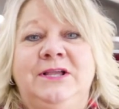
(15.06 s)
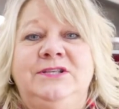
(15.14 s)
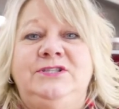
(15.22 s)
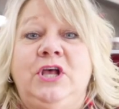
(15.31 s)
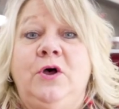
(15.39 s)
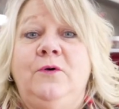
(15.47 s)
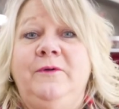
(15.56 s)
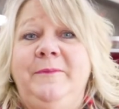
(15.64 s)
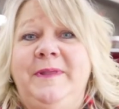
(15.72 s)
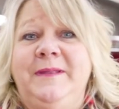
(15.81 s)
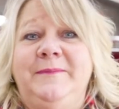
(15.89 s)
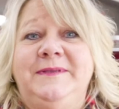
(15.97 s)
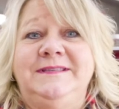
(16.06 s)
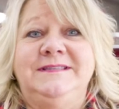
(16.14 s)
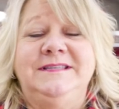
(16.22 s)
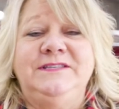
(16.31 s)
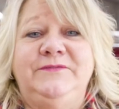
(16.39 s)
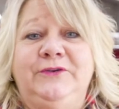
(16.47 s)
So we've been in
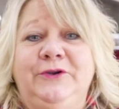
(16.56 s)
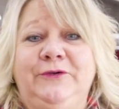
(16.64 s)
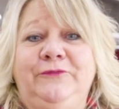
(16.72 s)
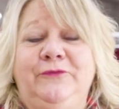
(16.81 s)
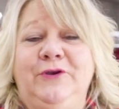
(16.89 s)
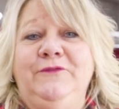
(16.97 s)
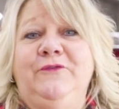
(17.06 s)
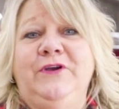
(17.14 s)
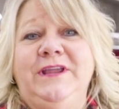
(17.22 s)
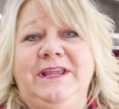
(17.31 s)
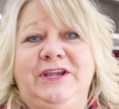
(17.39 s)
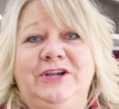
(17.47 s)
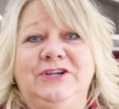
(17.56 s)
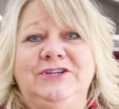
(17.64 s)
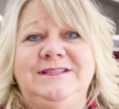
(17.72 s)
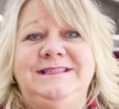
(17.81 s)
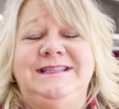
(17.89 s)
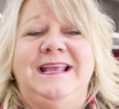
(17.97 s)
business for 44
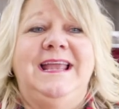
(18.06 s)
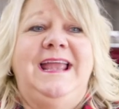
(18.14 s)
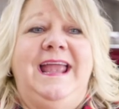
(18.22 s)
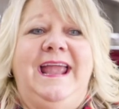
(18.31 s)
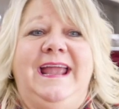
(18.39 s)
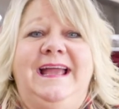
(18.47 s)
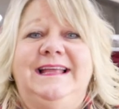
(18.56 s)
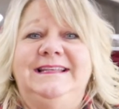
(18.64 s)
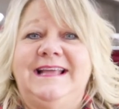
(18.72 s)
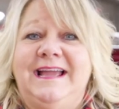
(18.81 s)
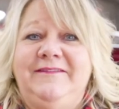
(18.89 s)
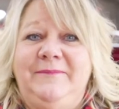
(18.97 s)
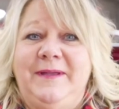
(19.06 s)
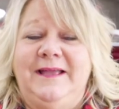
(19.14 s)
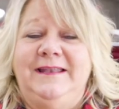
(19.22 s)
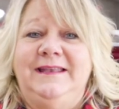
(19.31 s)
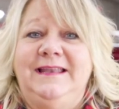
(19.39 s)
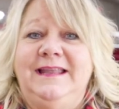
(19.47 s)
years, and I've
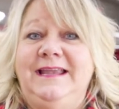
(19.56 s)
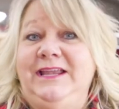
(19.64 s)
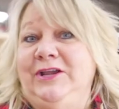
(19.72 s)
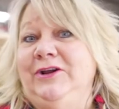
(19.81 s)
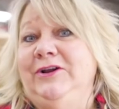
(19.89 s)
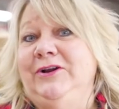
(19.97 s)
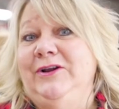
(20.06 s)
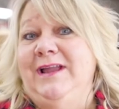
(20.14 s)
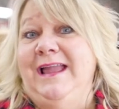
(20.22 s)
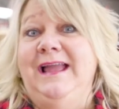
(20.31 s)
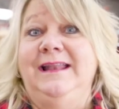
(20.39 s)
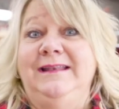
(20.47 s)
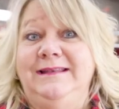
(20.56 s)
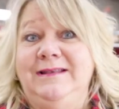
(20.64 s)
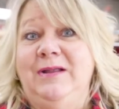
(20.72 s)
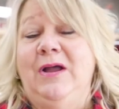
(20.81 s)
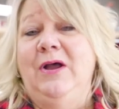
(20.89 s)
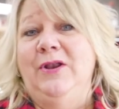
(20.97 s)
been here and
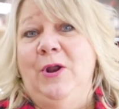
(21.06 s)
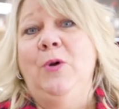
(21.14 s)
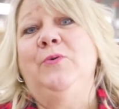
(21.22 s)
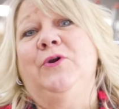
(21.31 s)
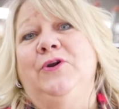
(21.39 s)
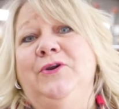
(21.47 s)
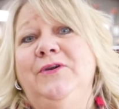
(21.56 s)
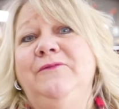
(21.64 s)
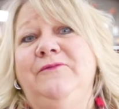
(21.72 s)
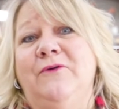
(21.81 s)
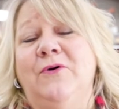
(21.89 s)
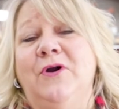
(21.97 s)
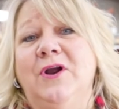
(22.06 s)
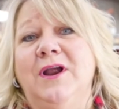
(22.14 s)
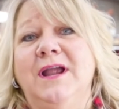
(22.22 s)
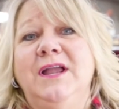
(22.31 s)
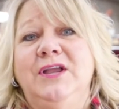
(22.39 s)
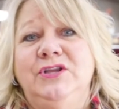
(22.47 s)
an owner
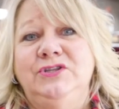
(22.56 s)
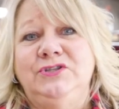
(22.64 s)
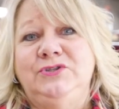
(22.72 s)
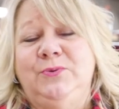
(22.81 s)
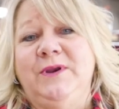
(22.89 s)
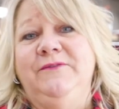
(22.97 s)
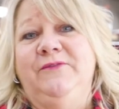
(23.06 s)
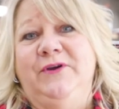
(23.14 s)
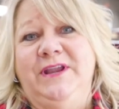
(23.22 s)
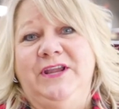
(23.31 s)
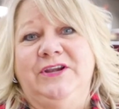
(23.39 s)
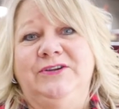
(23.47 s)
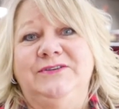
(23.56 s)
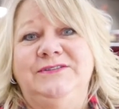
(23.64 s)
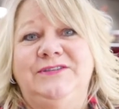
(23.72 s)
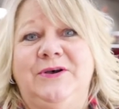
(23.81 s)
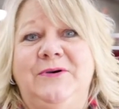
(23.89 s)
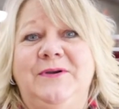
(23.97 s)
for 24 years.
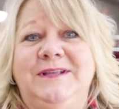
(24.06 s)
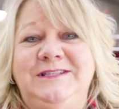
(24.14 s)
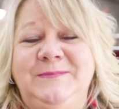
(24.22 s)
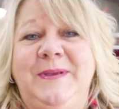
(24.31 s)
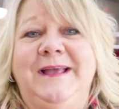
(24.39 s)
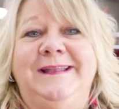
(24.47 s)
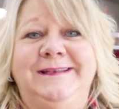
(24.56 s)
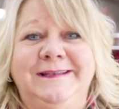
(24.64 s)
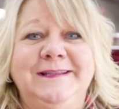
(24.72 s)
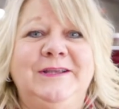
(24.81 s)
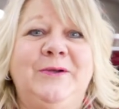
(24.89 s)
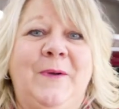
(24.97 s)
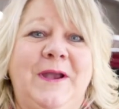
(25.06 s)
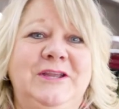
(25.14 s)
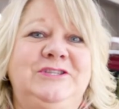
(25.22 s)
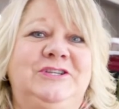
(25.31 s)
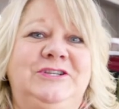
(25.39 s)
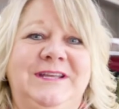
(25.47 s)
So it's been quite a
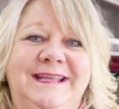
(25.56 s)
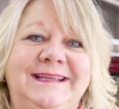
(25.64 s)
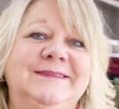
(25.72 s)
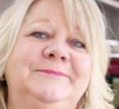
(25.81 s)
journey.